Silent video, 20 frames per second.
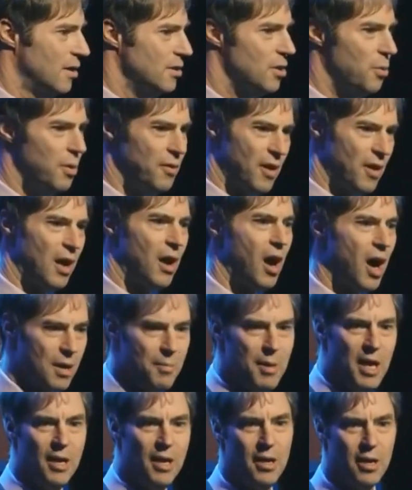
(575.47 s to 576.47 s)
So we've got
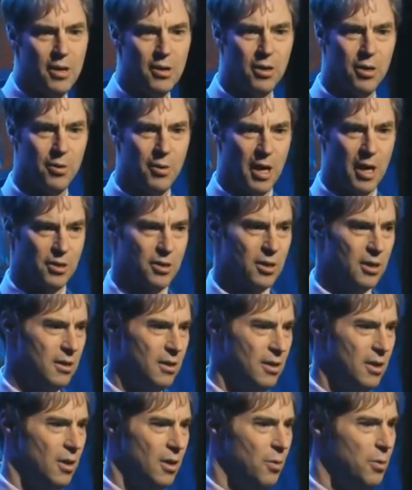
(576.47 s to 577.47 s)
automated error correction.
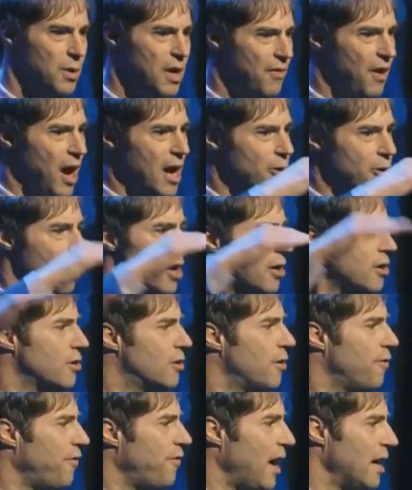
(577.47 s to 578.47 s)
We have
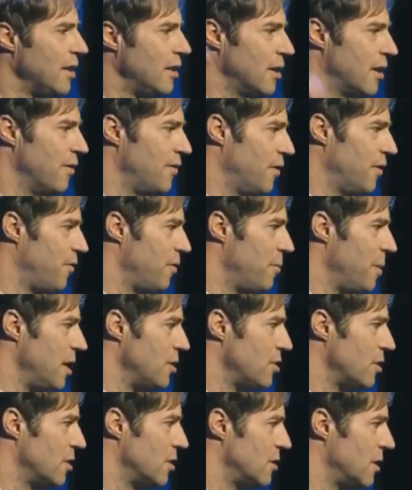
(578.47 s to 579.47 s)
hierarchical filing of
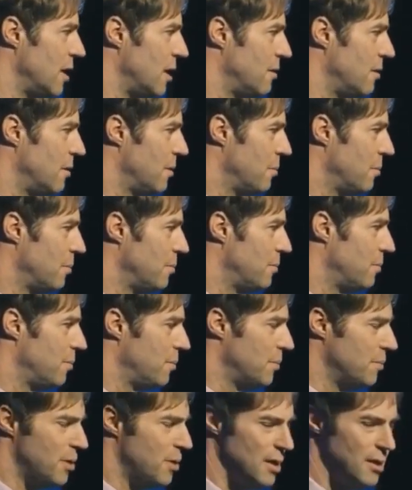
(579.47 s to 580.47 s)
information, said
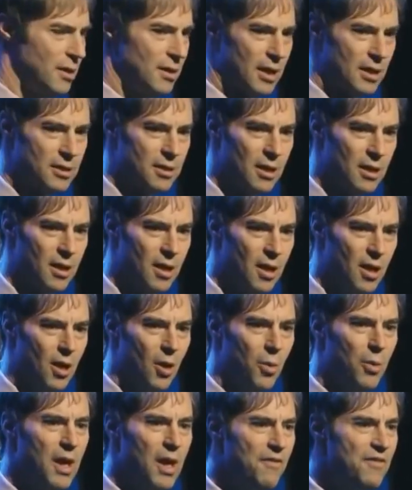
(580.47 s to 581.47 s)
Brendan Dixon.
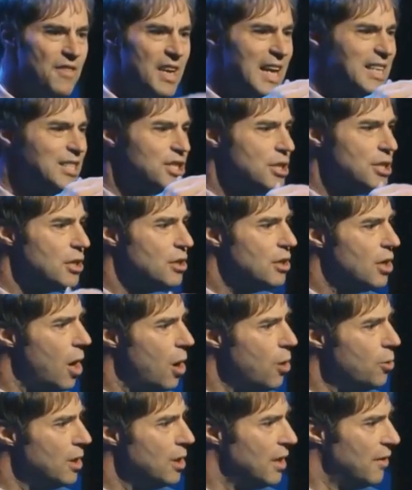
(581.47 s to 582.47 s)
We have nested
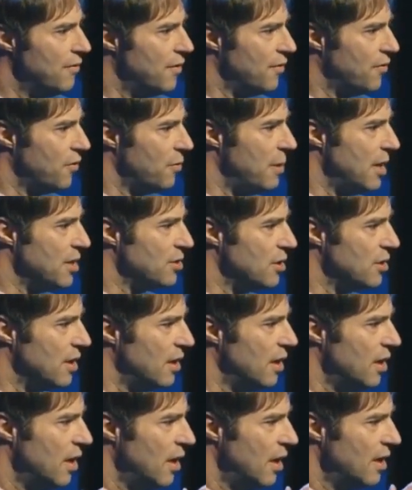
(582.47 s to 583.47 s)
coding of information,
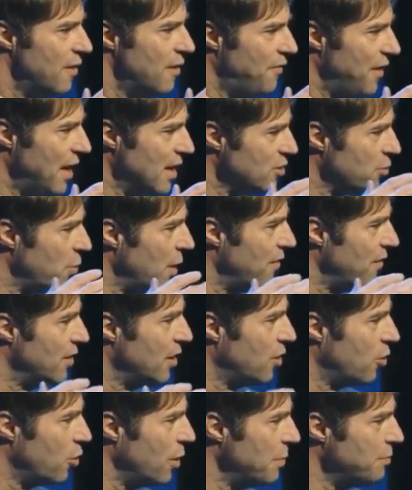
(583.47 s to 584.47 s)
a, an advanced way of
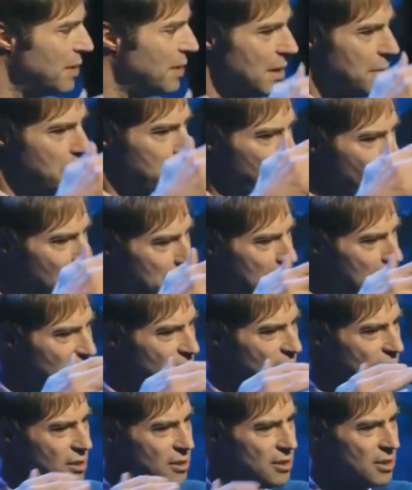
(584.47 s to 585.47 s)
encrypting one
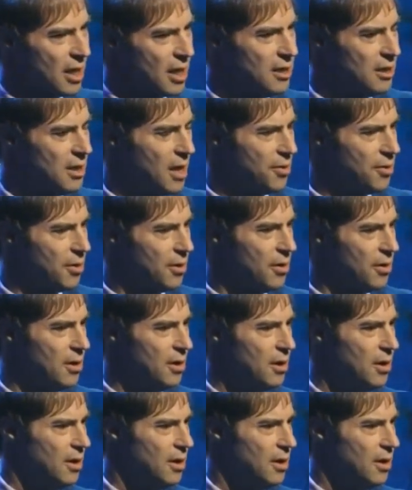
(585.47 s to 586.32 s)
message inside another.